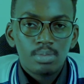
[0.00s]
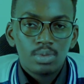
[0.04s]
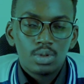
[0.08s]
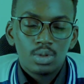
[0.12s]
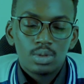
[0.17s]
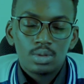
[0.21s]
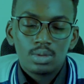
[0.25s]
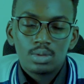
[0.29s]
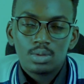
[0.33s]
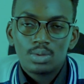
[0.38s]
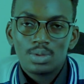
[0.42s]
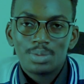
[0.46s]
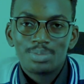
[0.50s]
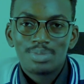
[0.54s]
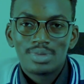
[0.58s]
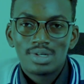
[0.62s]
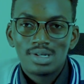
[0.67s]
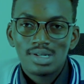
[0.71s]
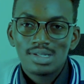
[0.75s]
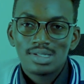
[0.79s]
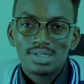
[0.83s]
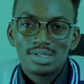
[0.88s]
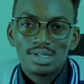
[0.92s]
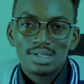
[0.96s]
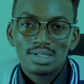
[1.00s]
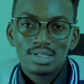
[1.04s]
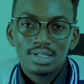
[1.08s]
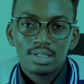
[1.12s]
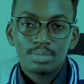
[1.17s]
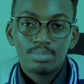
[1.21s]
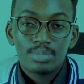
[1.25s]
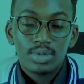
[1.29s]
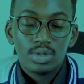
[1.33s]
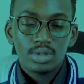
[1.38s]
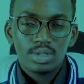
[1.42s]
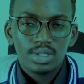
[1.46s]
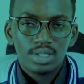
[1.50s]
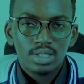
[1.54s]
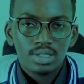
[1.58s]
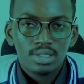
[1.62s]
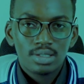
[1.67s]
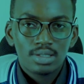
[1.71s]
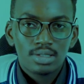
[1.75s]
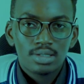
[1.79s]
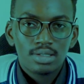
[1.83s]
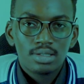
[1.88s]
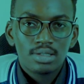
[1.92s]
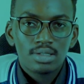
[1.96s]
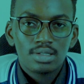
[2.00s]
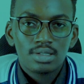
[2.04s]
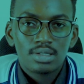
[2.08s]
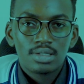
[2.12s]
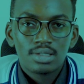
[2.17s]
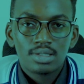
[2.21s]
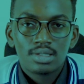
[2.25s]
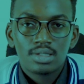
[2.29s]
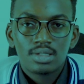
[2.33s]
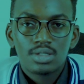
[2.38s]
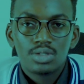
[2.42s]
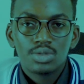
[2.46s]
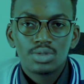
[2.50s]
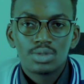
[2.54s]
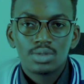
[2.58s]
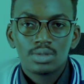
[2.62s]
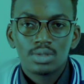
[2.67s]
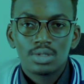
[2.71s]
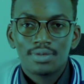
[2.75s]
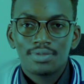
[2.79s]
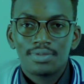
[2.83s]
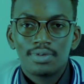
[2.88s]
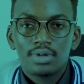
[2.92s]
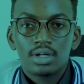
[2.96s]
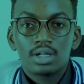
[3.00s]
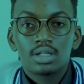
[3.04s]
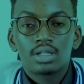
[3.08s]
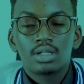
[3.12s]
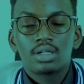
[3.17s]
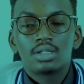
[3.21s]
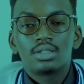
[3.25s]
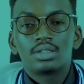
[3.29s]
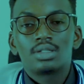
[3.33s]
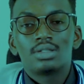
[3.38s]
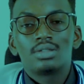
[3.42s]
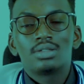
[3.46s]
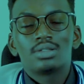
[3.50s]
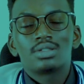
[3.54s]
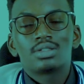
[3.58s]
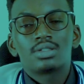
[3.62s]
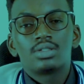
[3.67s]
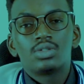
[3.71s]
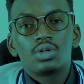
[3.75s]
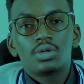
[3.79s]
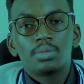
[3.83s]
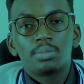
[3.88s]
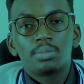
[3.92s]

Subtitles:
or Web3 centered projects. This is due to the fact that there's not